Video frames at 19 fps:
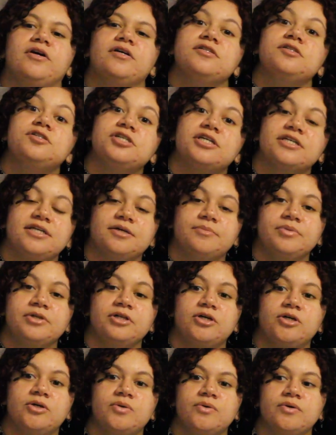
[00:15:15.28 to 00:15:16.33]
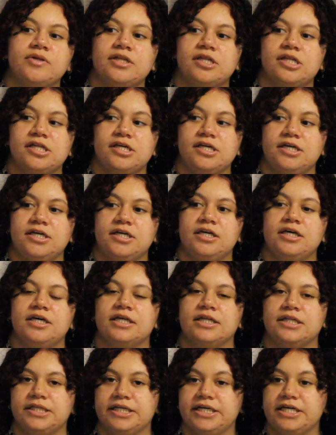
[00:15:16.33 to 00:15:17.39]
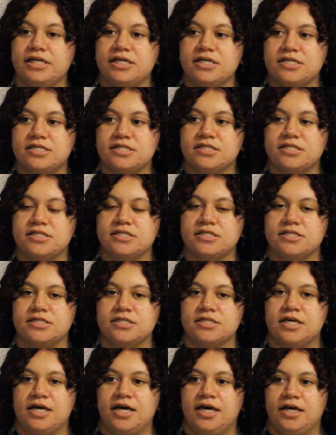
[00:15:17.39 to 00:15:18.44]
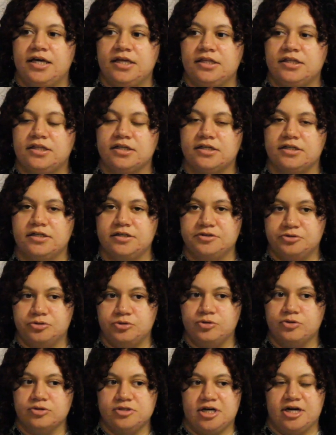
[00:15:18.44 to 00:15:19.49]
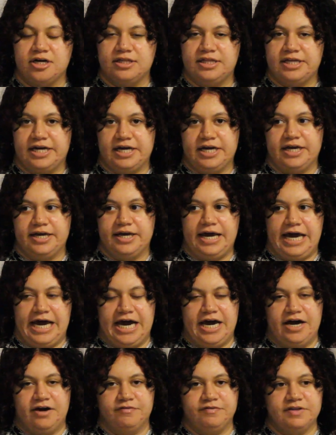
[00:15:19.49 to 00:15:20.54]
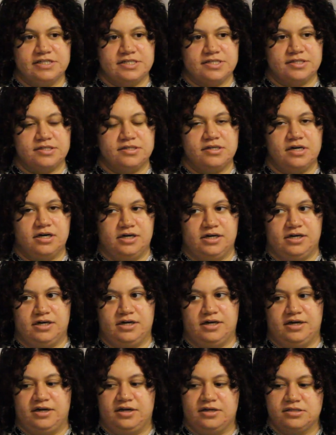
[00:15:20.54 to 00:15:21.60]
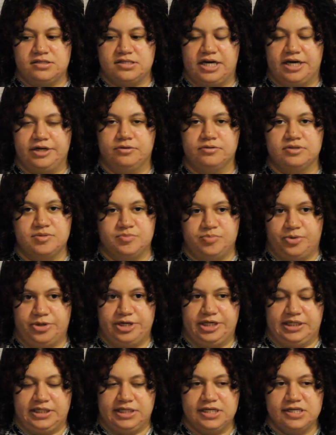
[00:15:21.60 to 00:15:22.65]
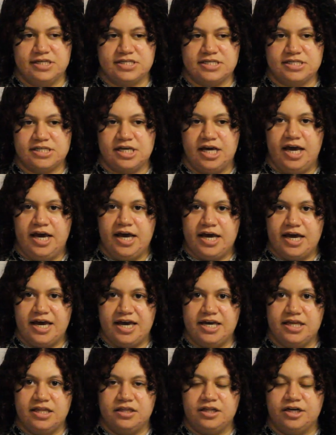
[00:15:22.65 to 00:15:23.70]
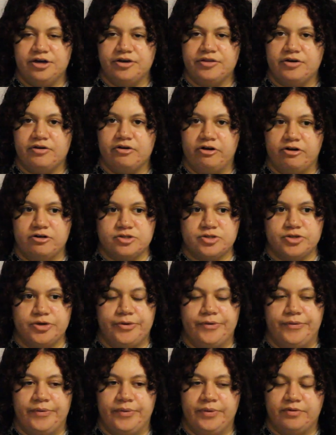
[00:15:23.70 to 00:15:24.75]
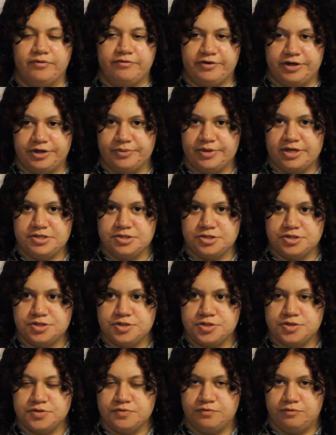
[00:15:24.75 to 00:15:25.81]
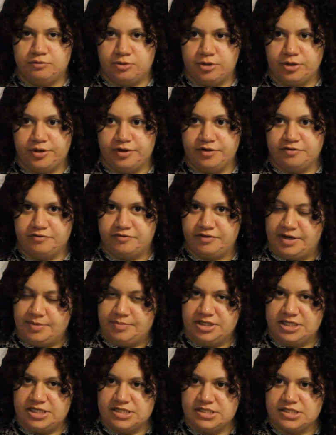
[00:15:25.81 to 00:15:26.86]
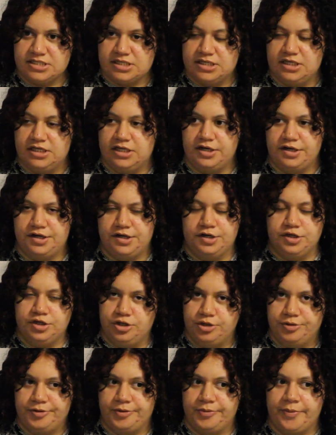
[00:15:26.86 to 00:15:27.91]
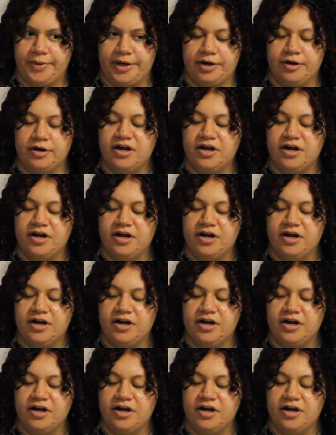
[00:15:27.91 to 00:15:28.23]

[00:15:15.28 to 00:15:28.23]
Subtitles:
check down below the links, the Google Doc that I have that's titled Important Links. In there, there are also fundraisers for families in you know where